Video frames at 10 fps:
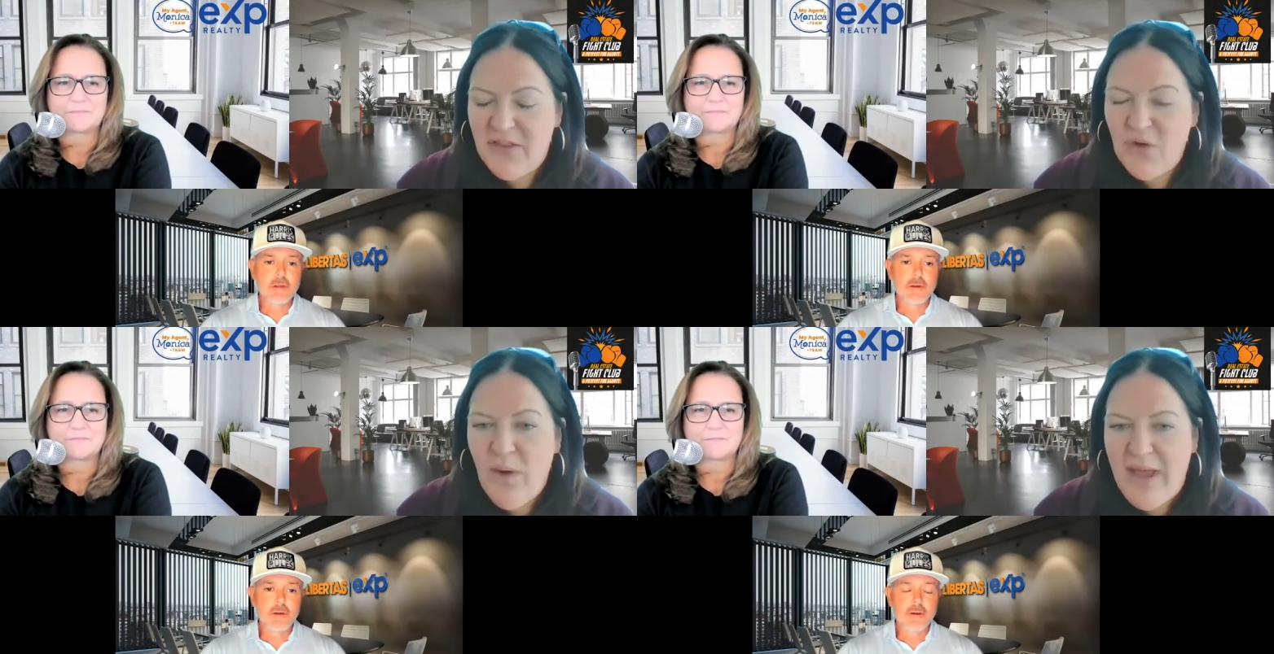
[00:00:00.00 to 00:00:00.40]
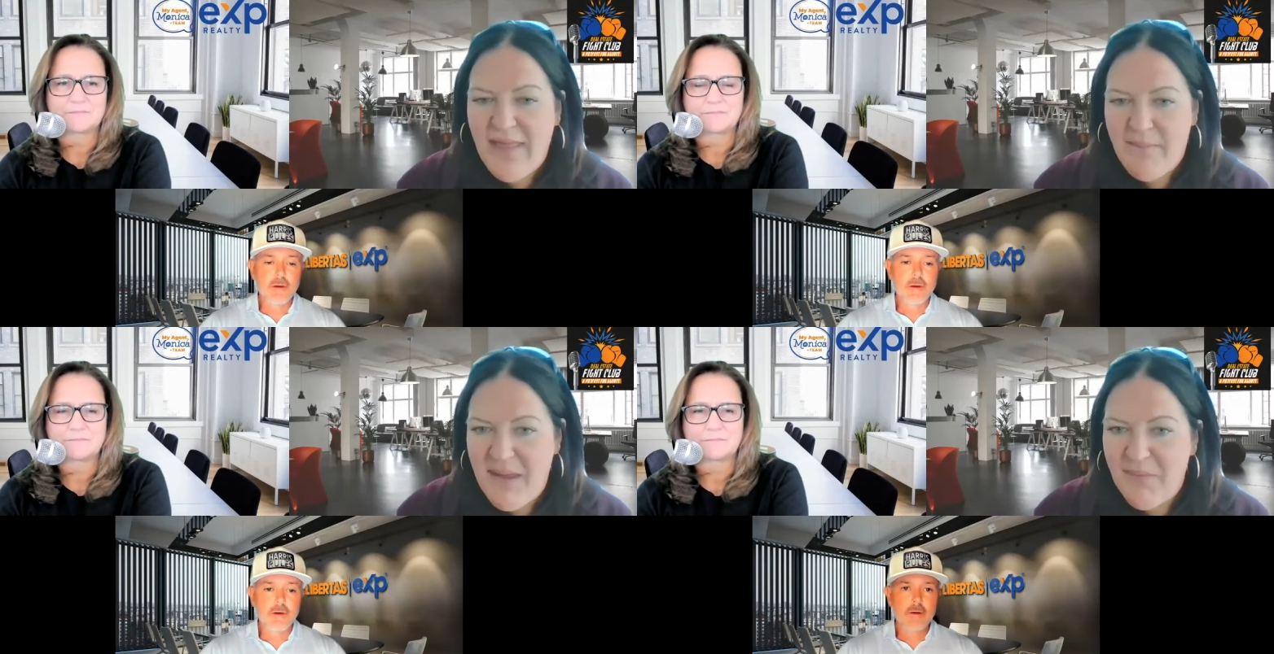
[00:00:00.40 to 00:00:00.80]
Speaker 1: the way
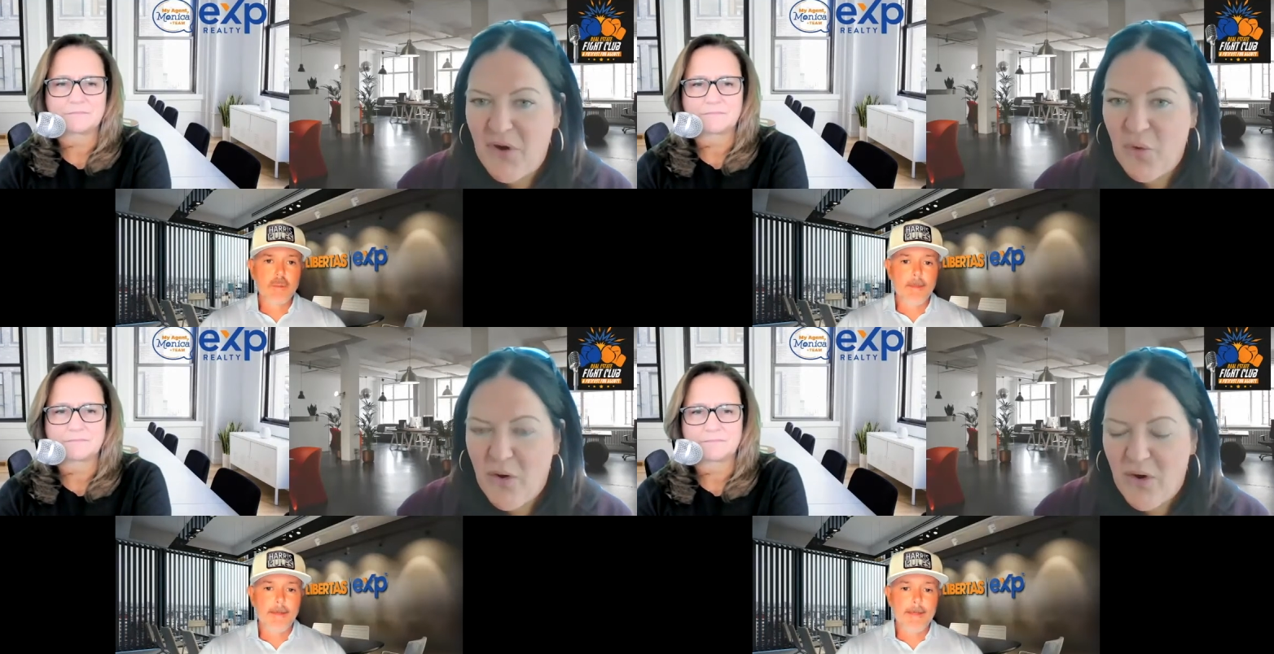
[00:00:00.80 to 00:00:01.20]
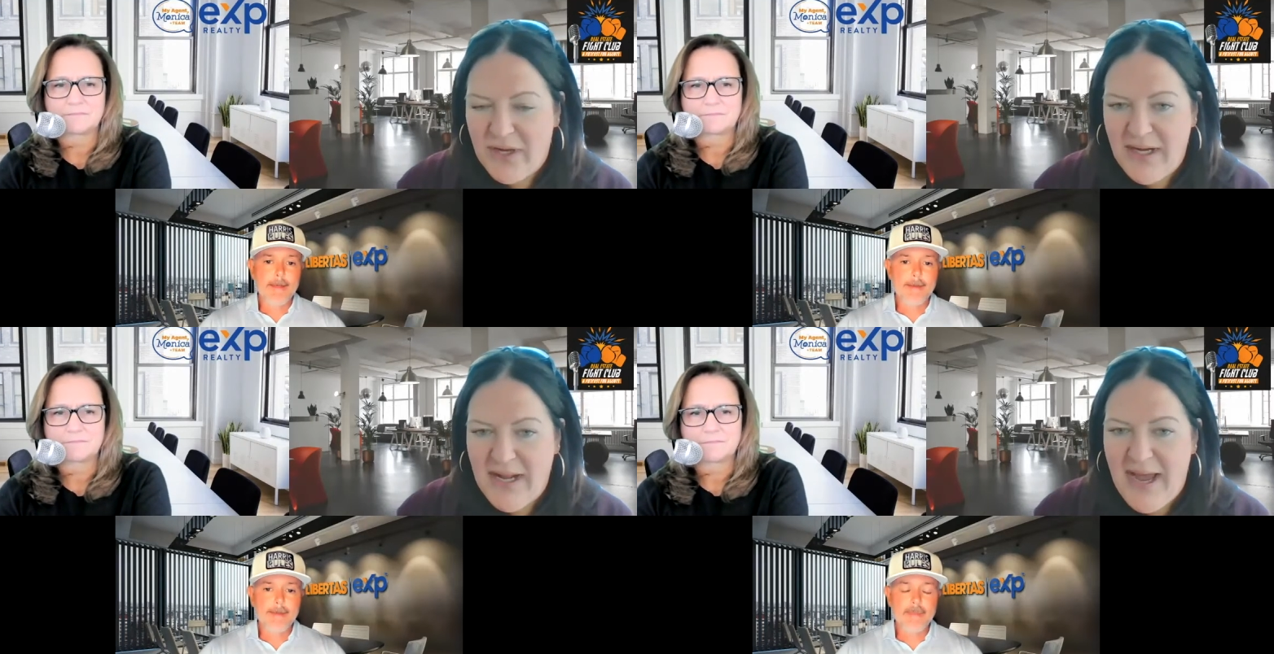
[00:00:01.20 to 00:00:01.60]
that people are
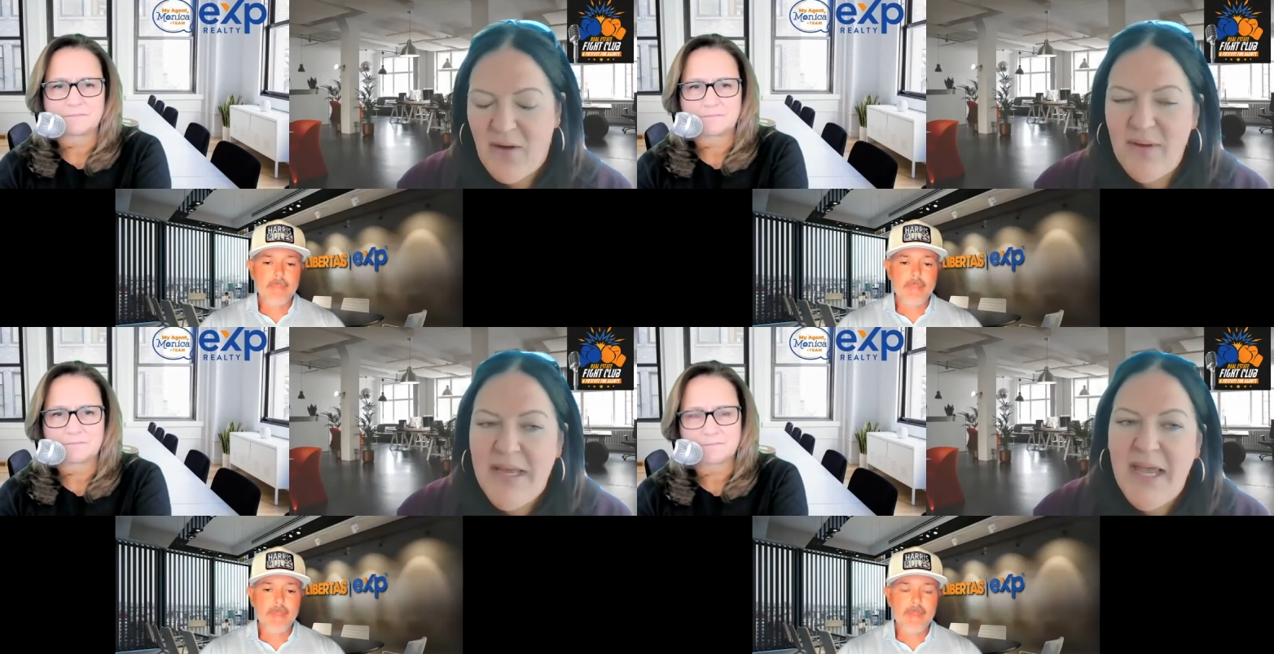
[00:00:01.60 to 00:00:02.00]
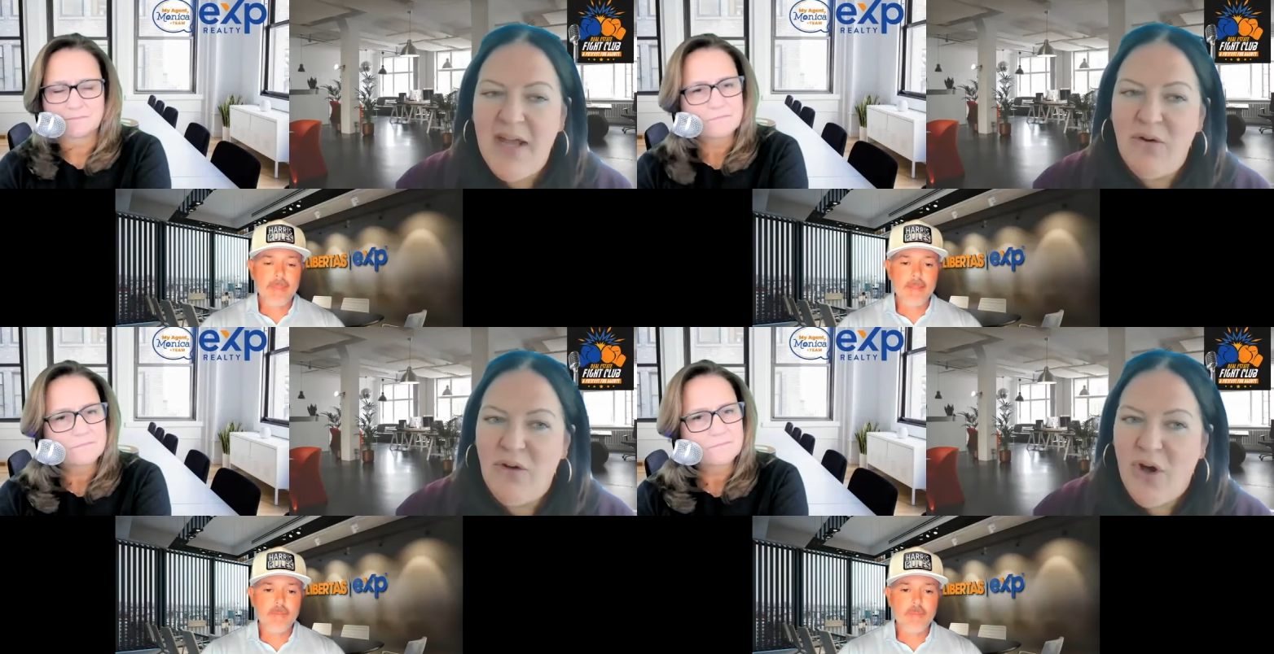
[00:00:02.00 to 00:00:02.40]
working now,
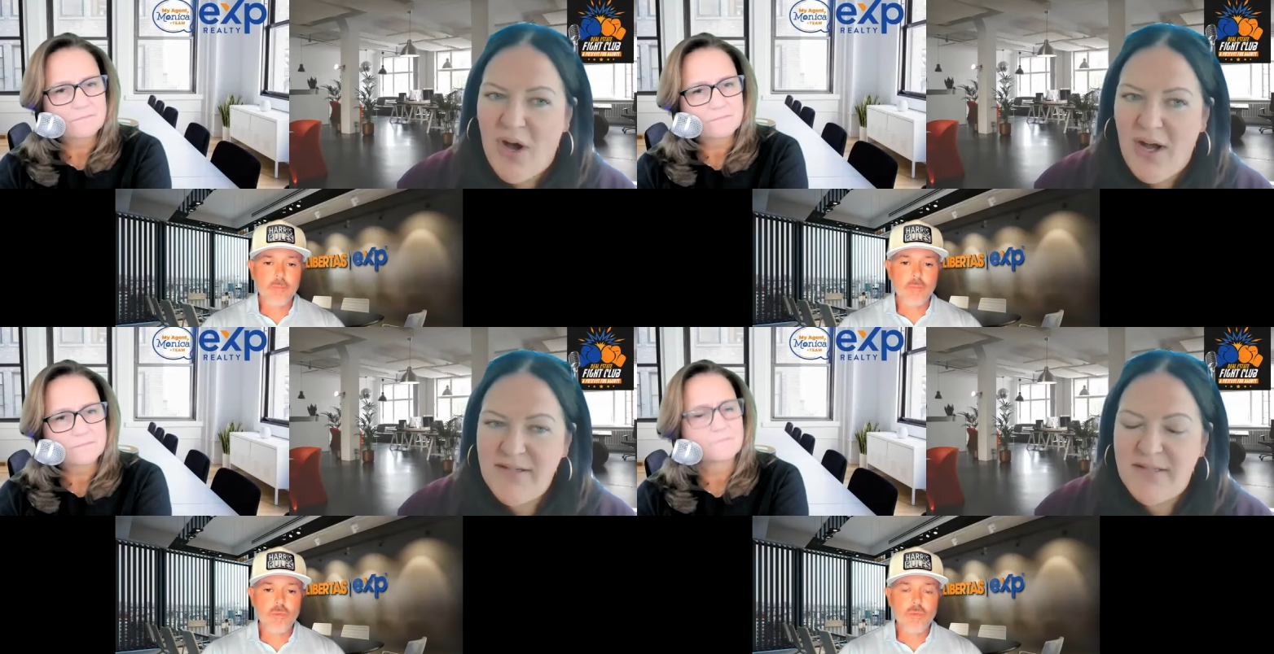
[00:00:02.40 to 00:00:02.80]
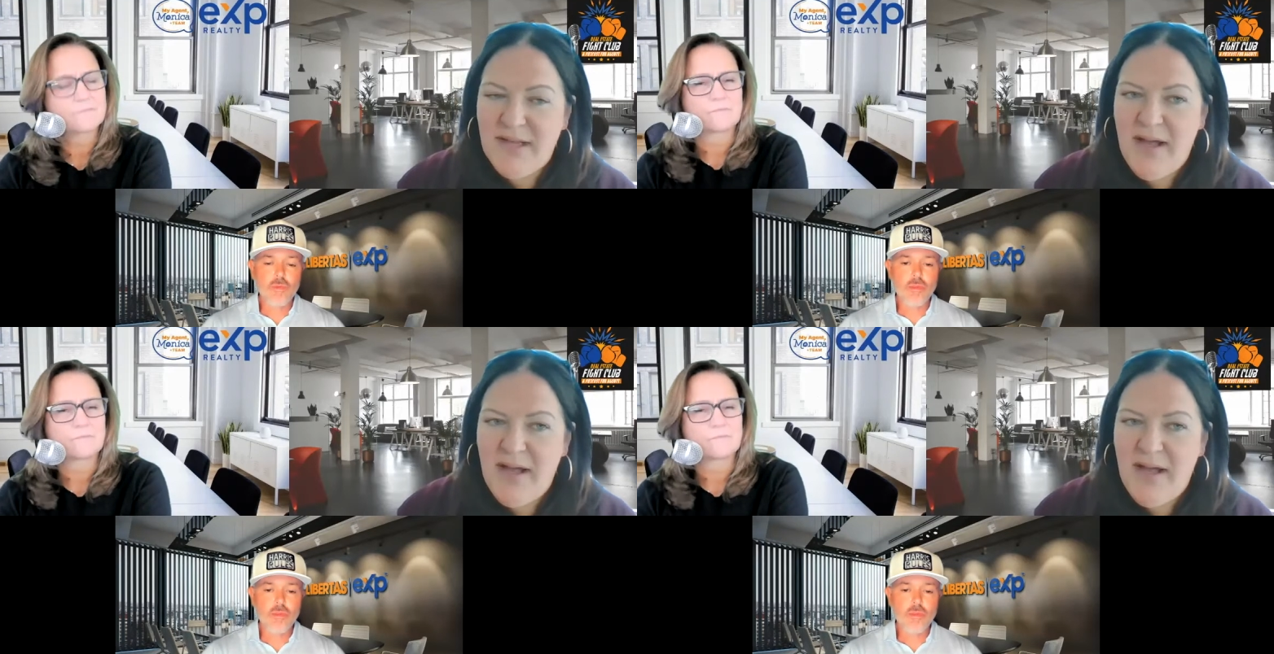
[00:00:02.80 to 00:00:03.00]
it'll cause